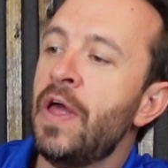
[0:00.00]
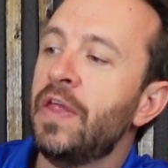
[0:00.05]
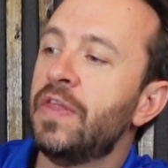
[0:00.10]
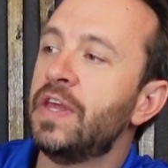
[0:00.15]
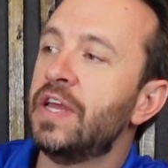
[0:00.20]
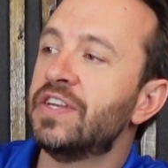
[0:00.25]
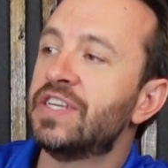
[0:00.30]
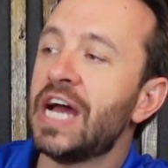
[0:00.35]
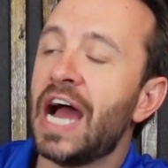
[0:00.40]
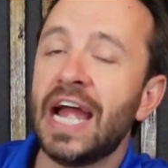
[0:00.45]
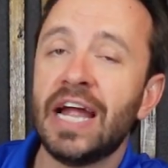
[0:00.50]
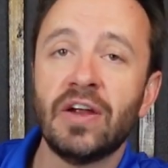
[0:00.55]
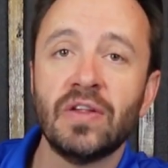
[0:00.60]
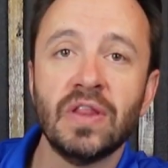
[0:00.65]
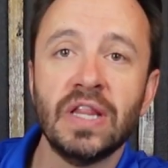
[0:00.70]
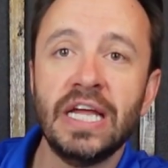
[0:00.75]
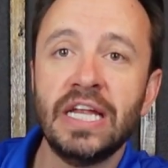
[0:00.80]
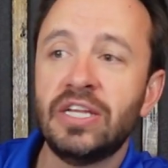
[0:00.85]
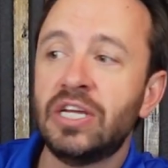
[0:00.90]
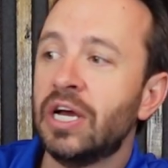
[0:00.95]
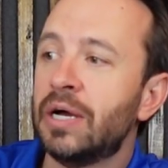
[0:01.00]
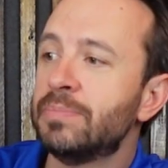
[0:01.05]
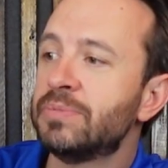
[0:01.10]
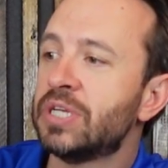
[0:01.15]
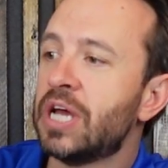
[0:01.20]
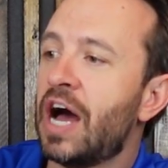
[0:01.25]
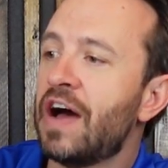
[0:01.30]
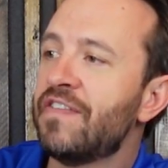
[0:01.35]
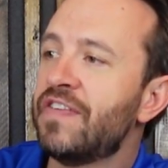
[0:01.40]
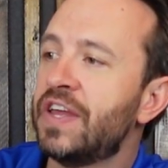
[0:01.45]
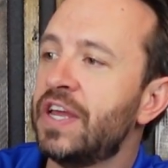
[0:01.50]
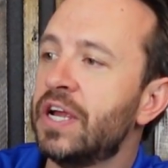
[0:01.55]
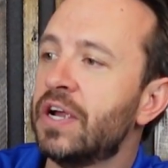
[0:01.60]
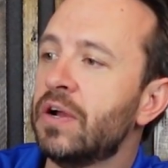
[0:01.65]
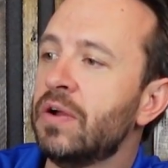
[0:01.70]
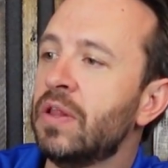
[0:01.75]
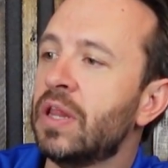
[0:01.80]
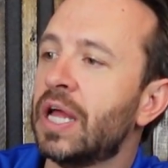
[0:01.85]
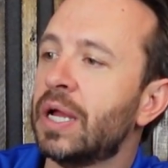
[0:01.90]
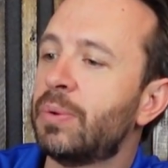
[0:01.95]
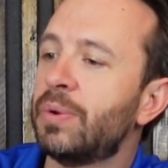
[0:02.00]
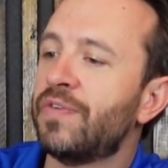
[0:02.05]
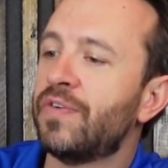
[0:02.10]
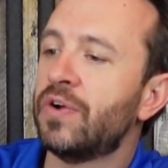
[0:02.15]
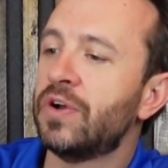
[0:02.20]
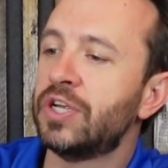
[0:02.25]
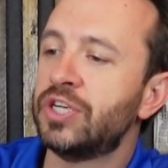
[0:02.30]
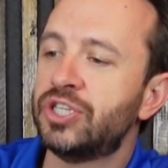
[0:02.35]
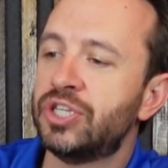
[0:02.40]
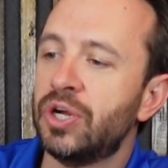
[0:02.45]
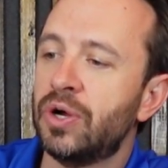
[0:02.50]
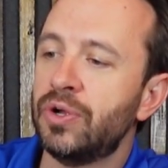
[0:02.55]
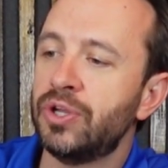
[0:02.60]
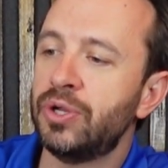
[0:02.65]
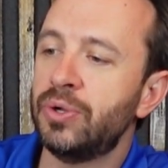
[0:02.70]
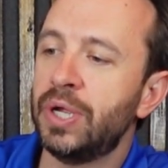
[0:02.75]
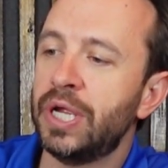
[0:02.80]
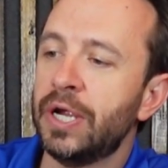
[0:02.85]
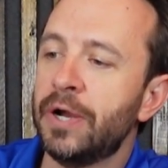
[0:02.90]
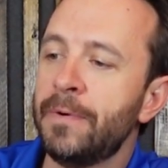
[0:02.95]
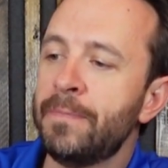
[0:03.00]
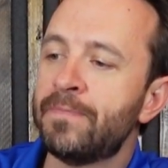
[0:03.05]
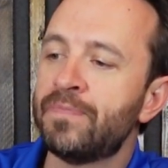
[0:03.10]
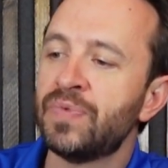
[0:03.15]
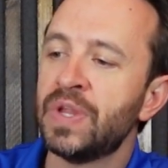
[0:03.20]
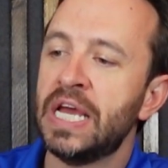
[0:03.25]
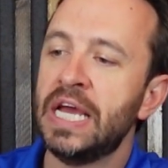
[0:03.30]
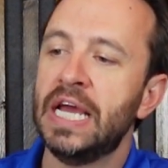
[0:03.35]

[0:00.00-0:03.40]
The entire lid comes off here, like we've already shown you here.